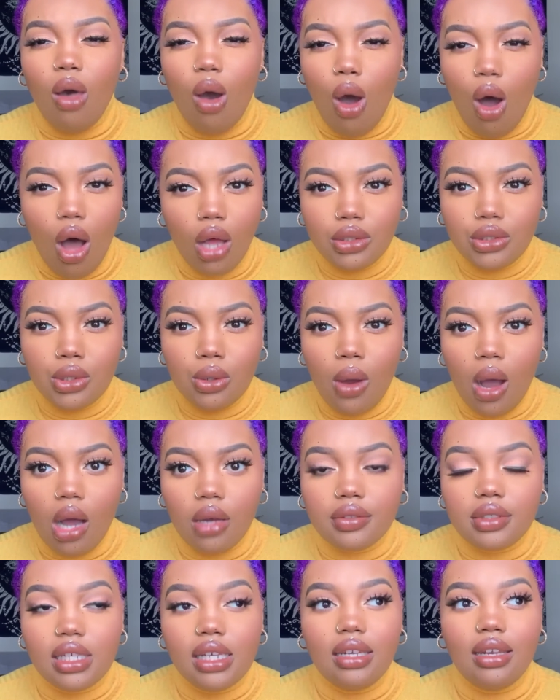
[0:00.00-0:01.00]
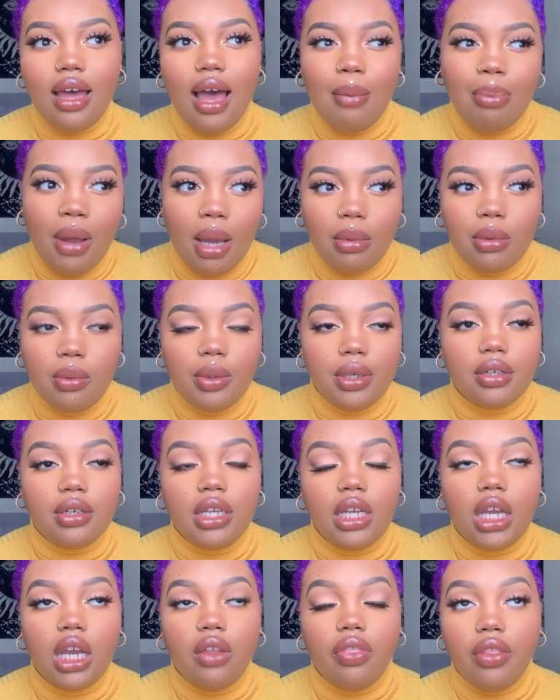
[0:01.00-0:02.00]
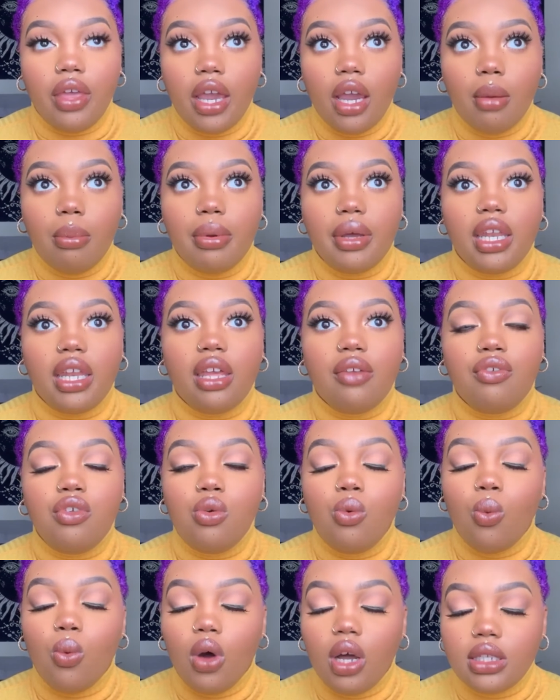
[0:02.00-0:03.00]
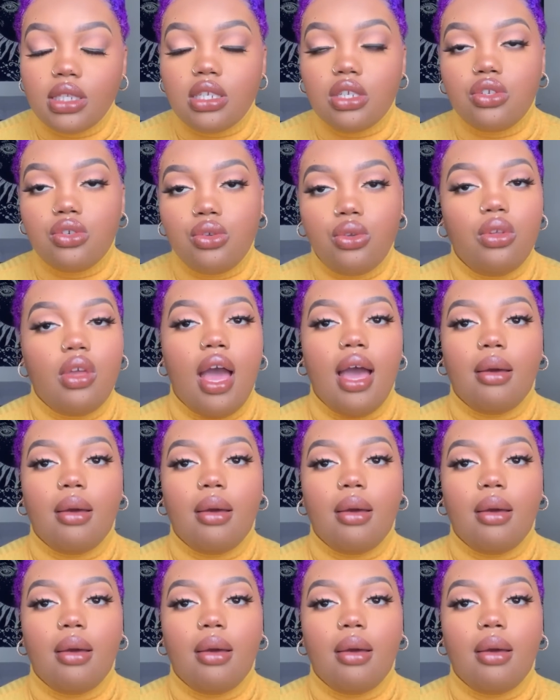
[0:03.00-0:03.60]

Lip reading: all too often, I probably will here and there, but if you want to,